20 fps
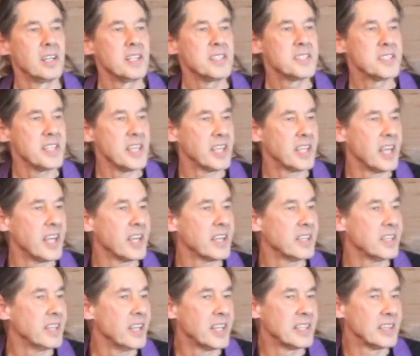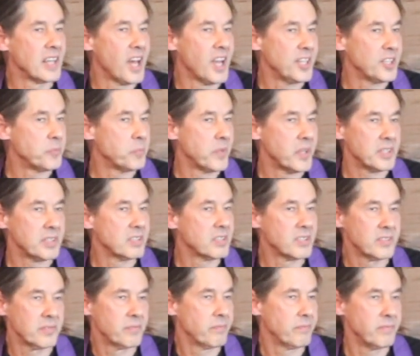seeking
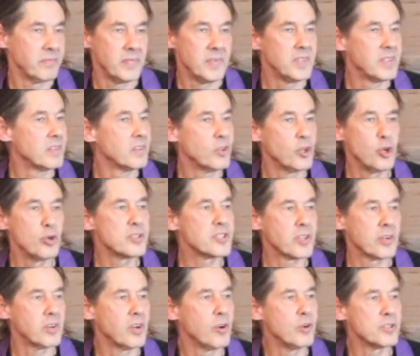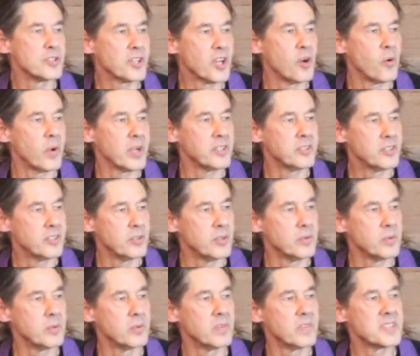enlightenment? Who's going
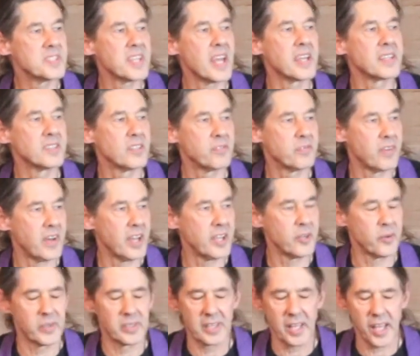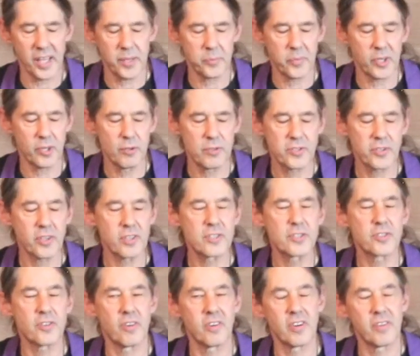to sanctify your enlightenment? Who's going to
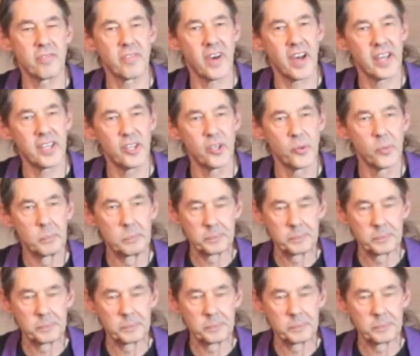certify you?